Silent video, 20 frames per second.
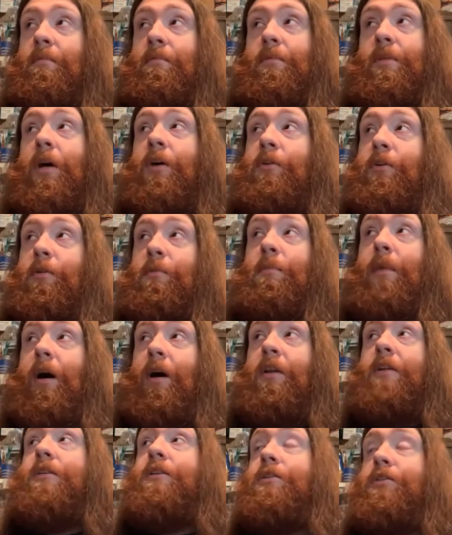total
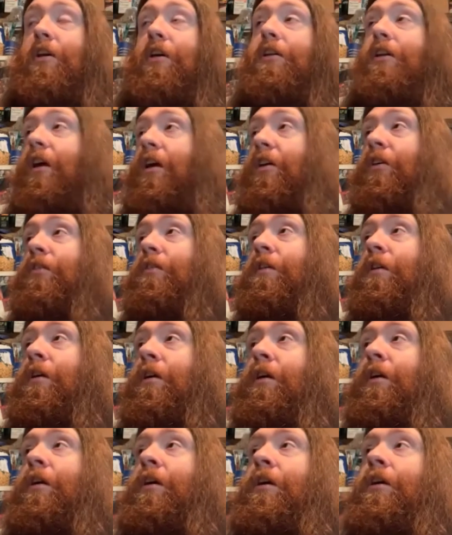body shutdown
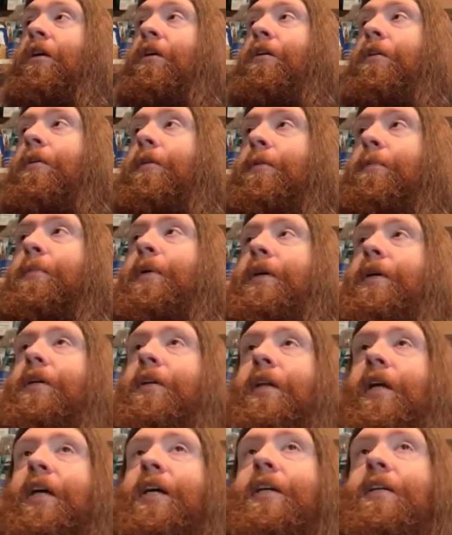yeah but
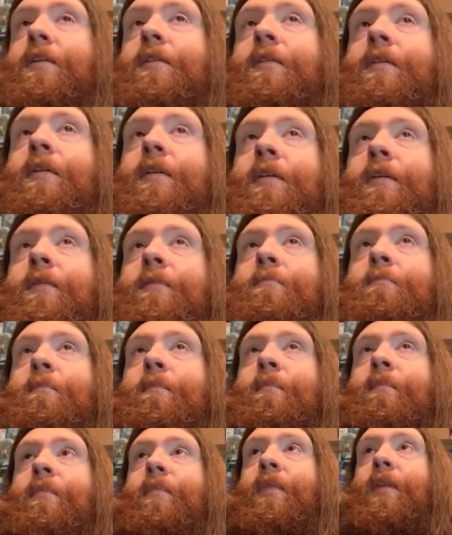like
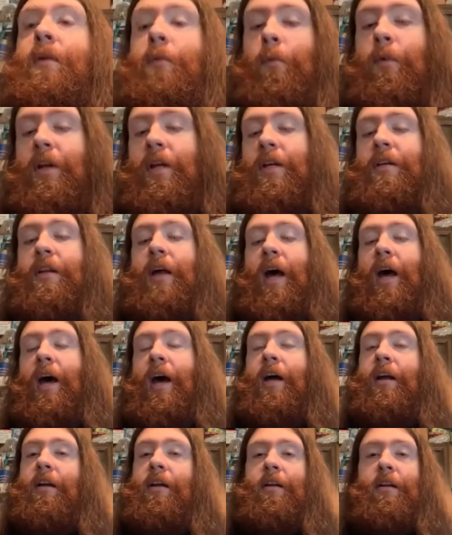when he
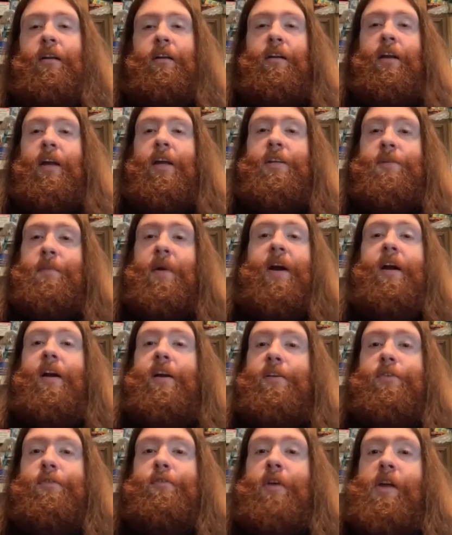died his
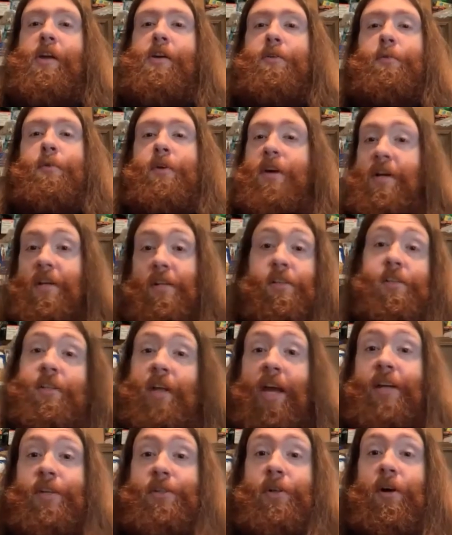parents found where he had
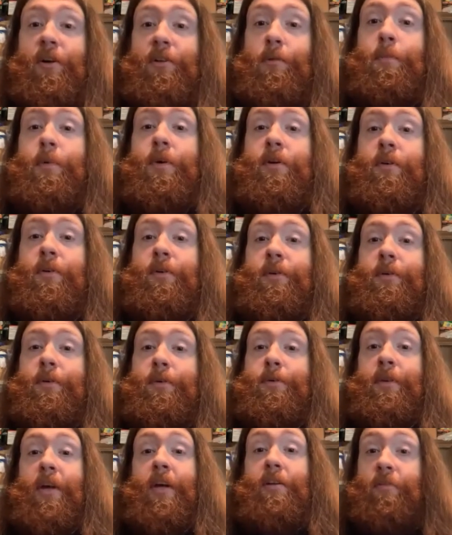stashed all the
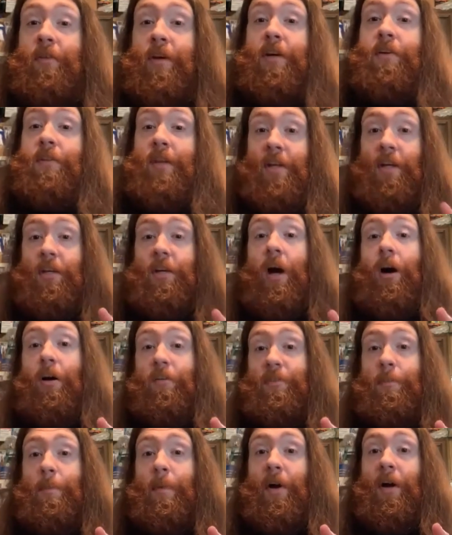pills and they'd found like a
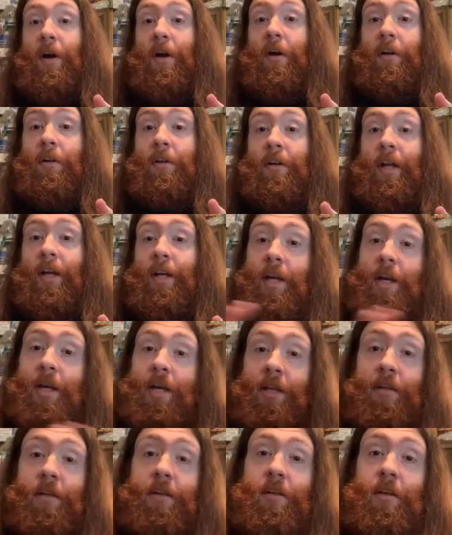coffee pot like
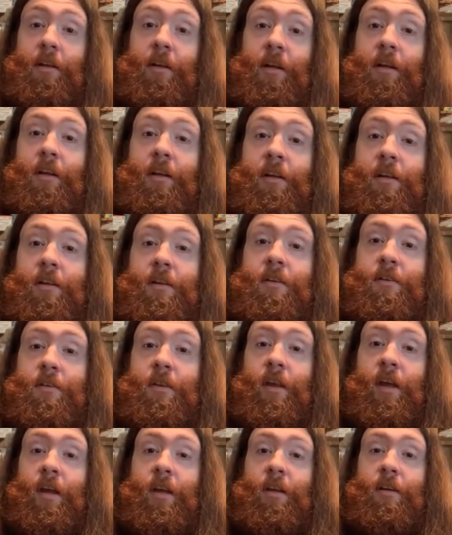hidden in his
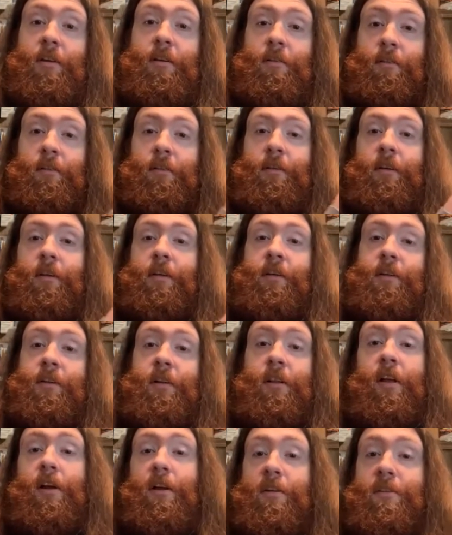like uh,
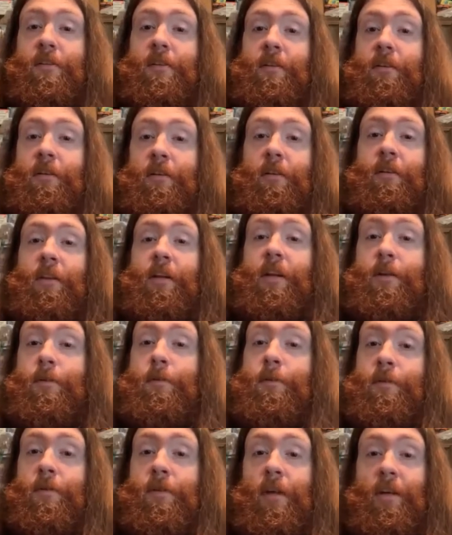closet that he
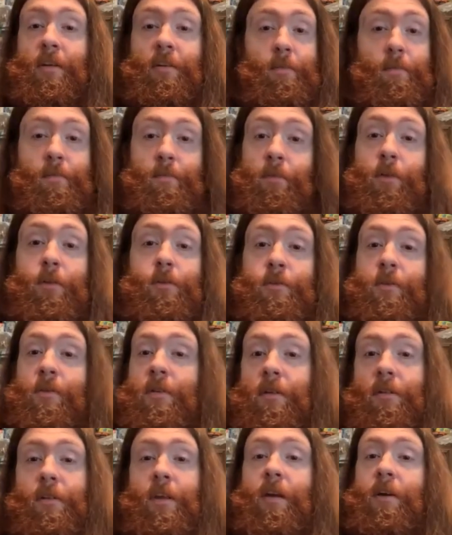was like using
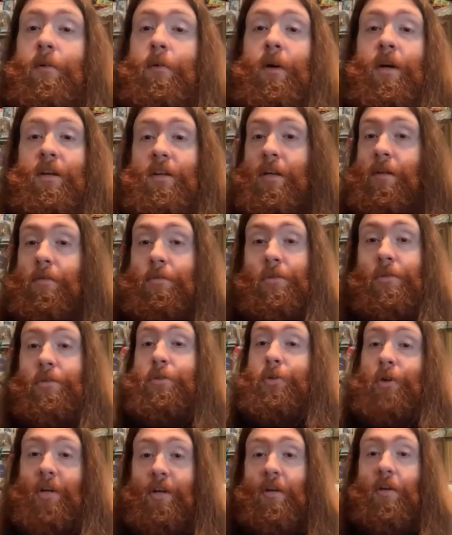to stay awake he was just
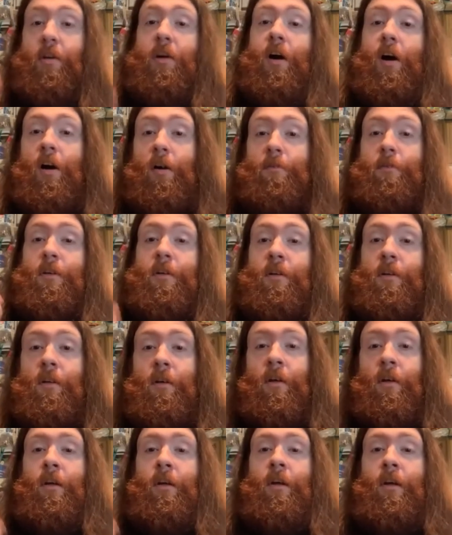drinking coffee
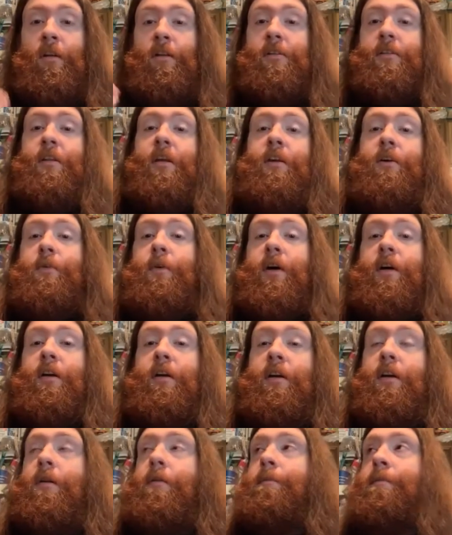to stay
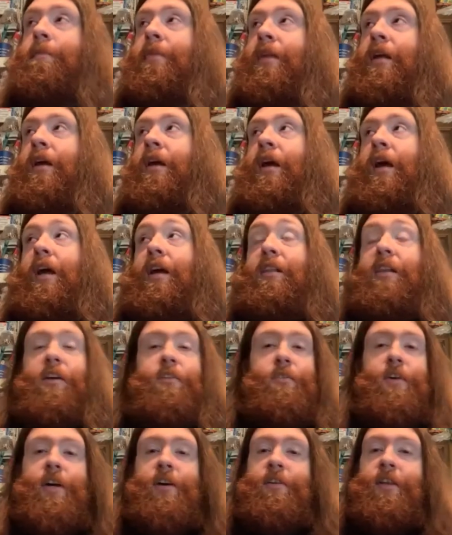awake wow. and they
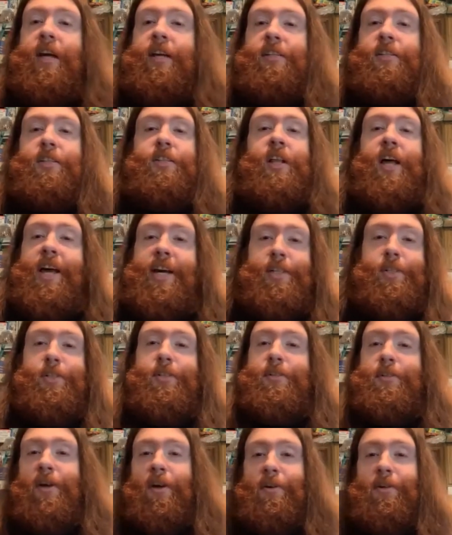found like
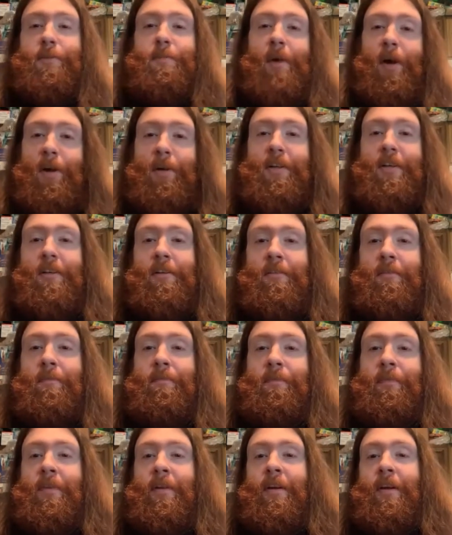slashes on his body.
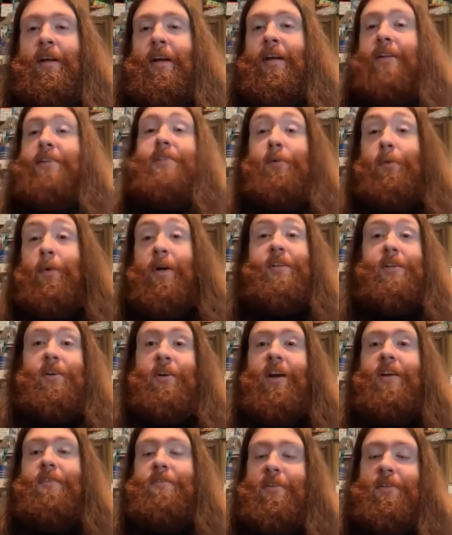And so Wes
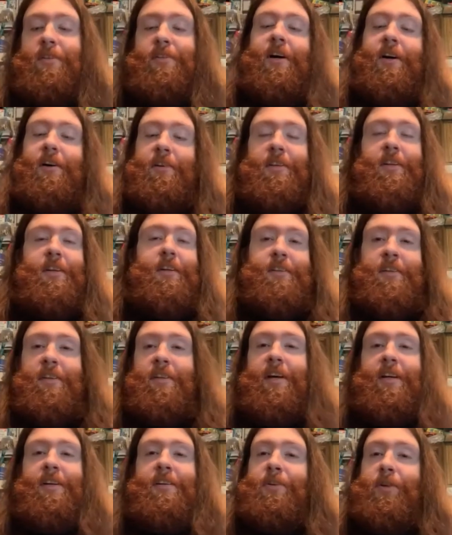Craven saw this in
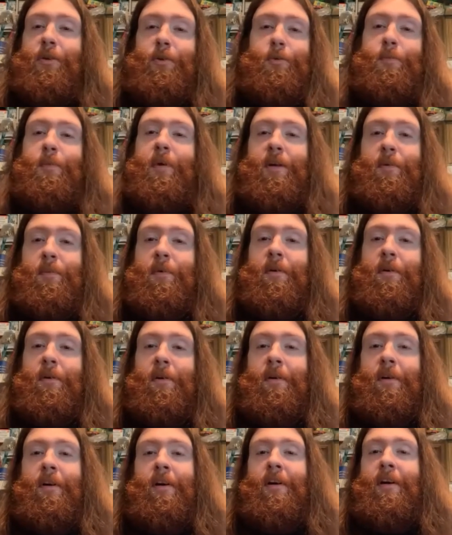like a newspaper
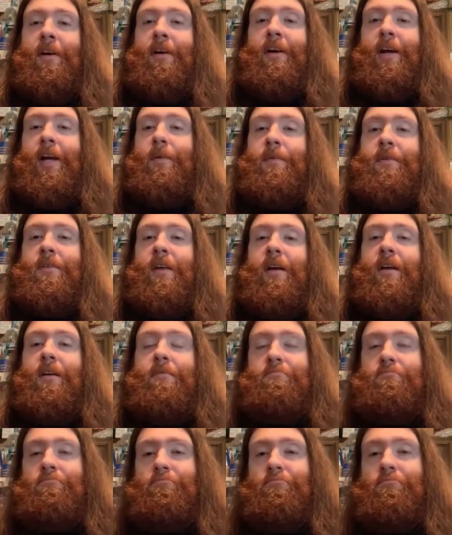and was like,
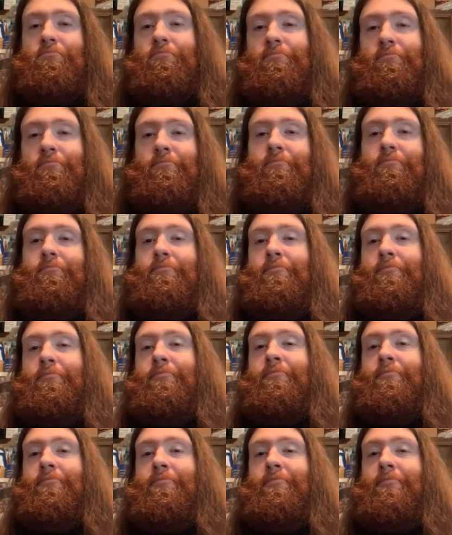hmm,
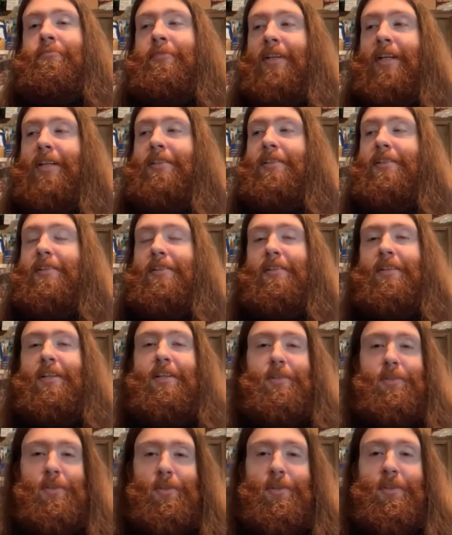that's an
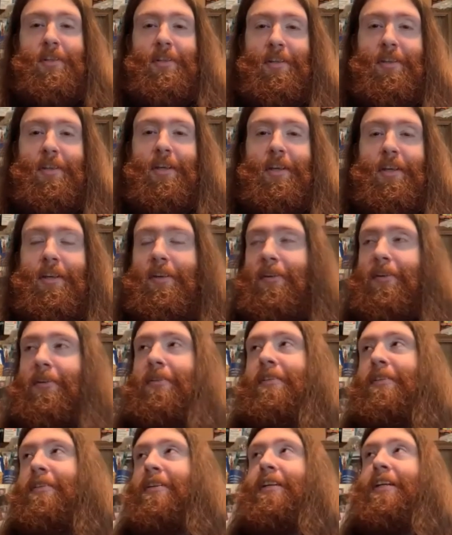interesting thing.
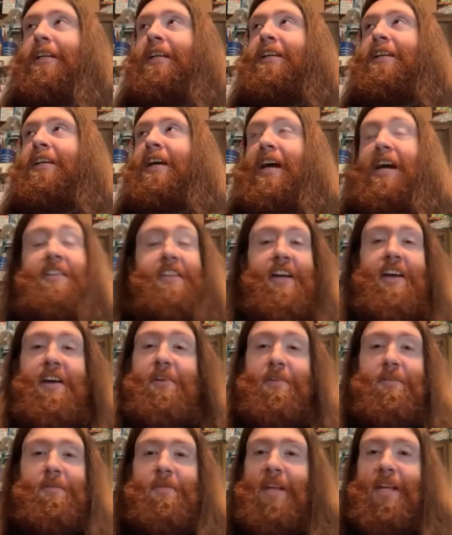And that,
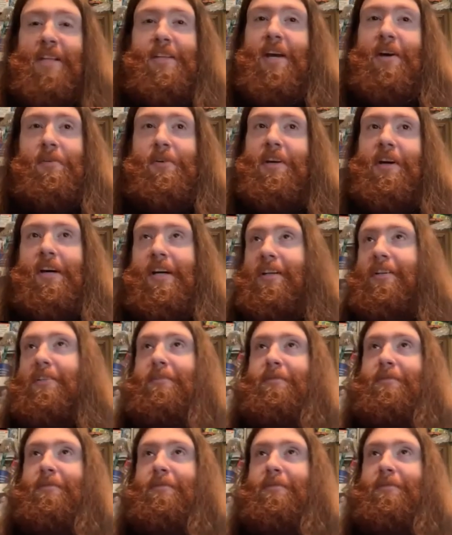and that's how we got